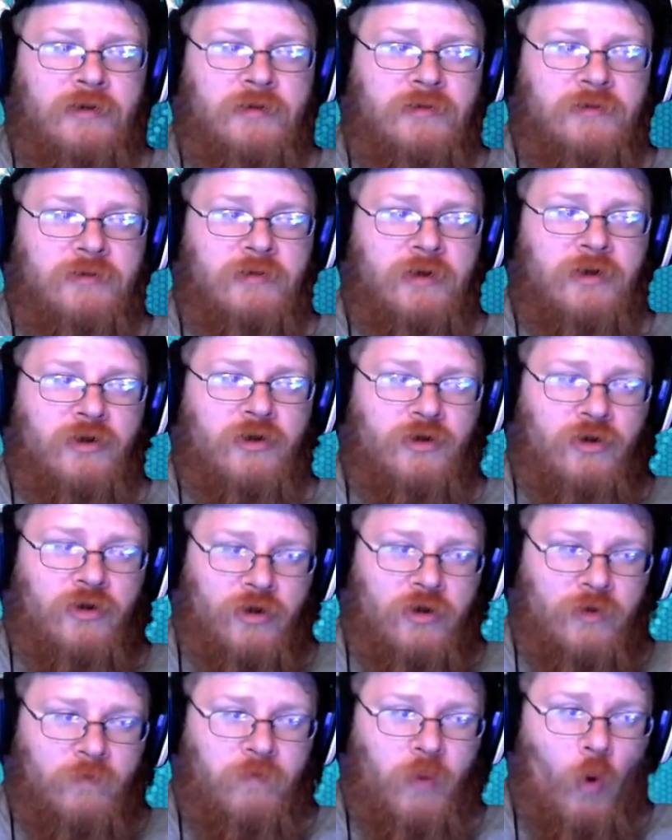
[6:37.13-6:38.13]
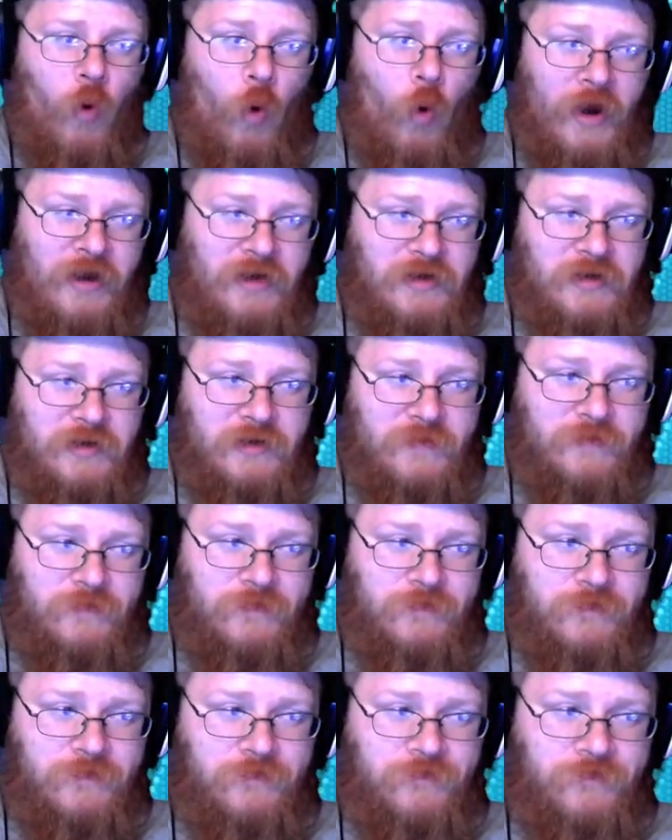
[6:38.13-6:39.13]
And you'll earn points
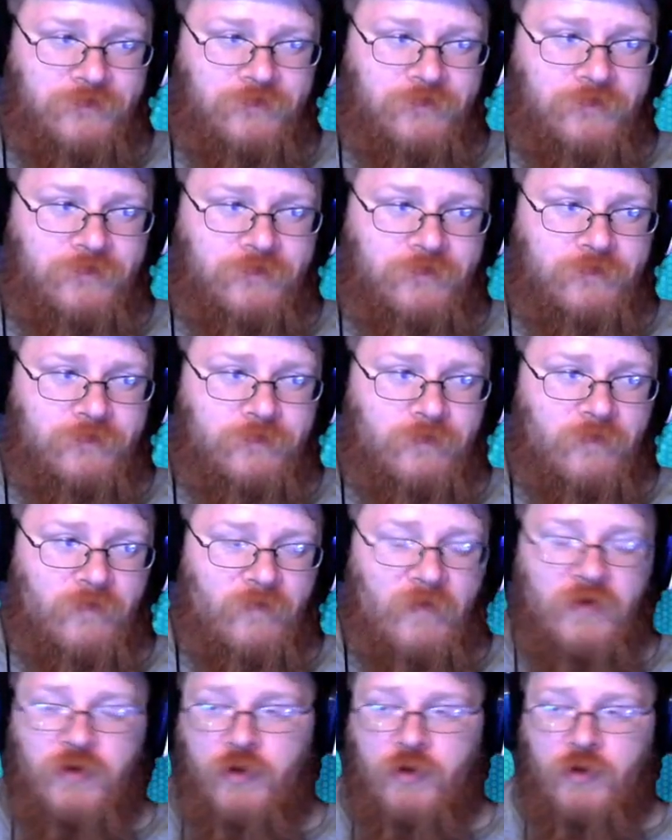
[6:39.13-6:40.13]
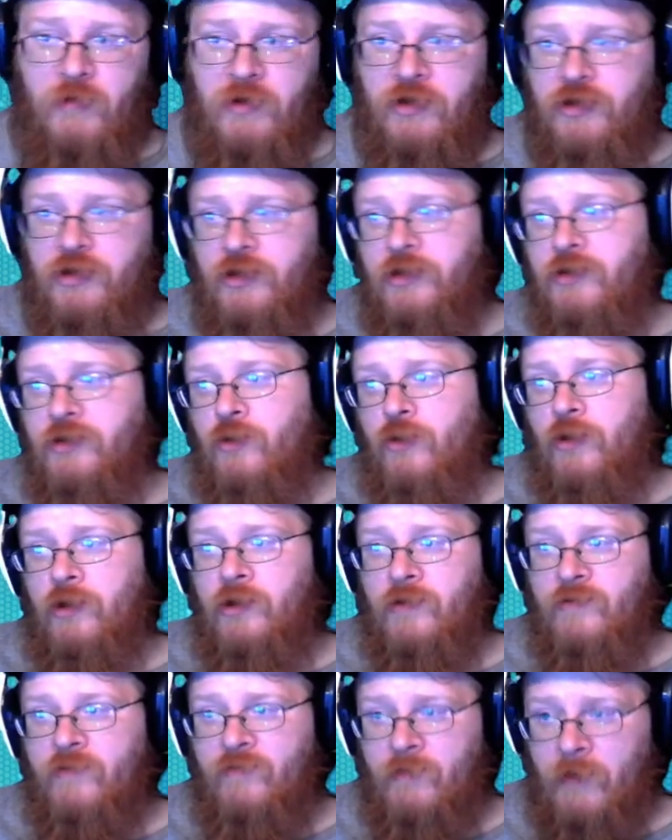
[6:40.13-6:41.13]
from doing missions or
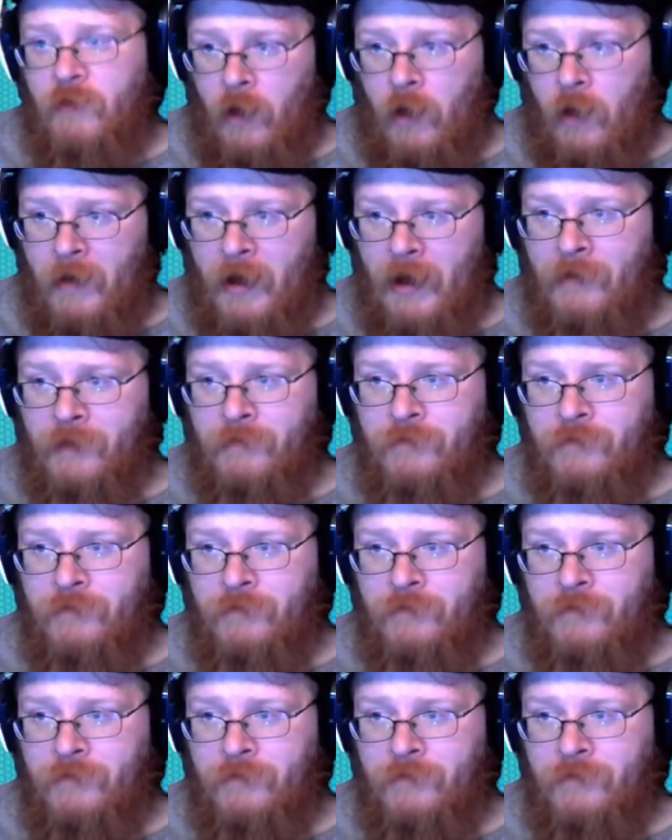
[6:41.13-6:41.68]
from combat.